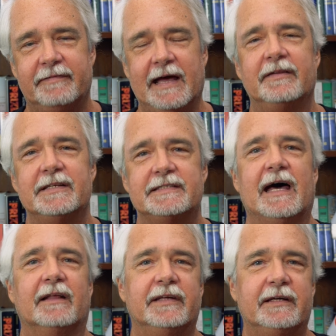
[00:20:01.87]
found this
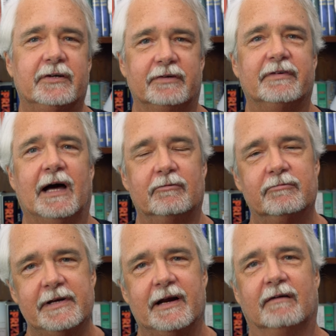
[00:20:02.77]
out, they could have
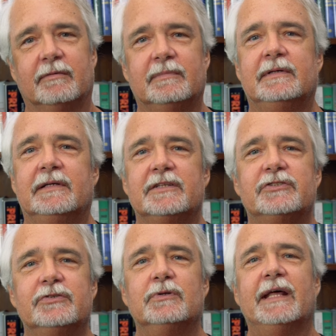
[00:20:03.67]
gotten rid of them.
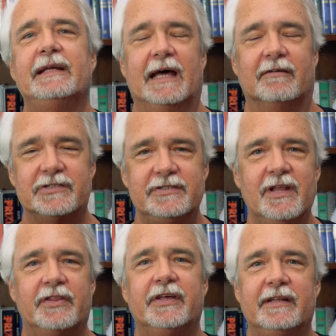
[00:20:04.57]
It's too late now. There's
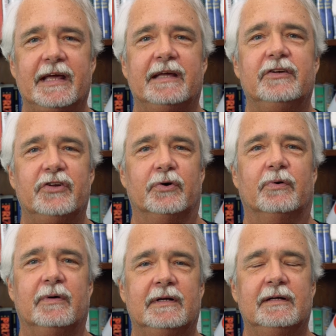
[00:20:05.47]
nothing they can
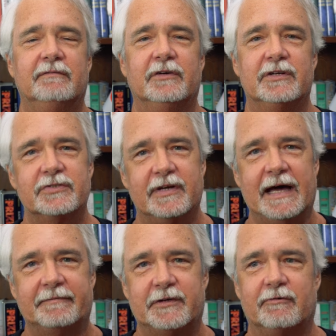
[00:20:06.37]
do. They're just going
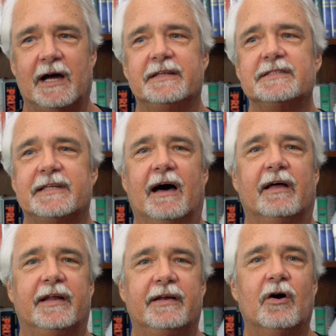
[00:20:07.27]
to have to ride this
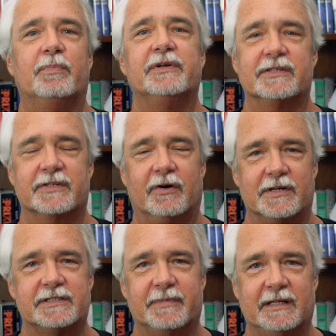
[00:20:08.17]
out and hope it doesn't
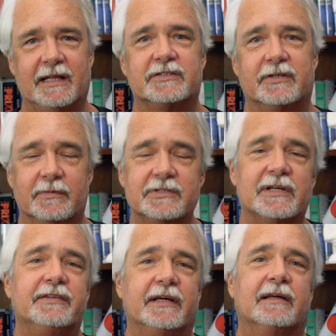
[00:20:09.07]
cost them the election, which
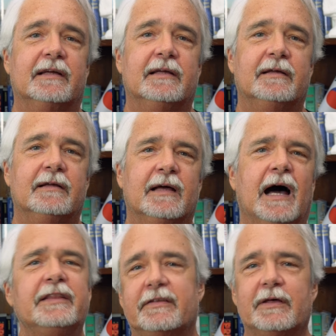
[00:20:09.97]
I think
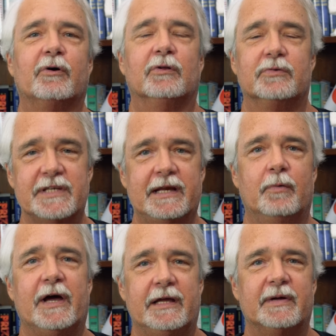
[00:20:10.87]
I think they were going to lose
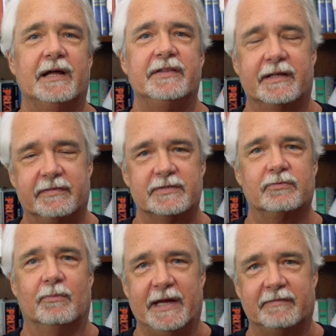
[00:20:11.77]
anyway, but I think
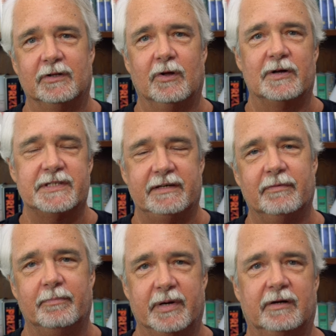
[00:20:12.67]
this will make the loss
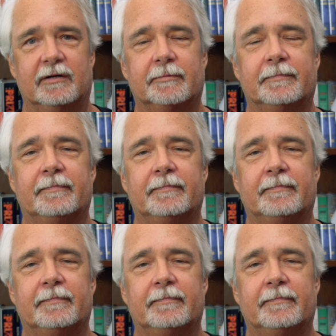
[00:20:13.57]
even bigger.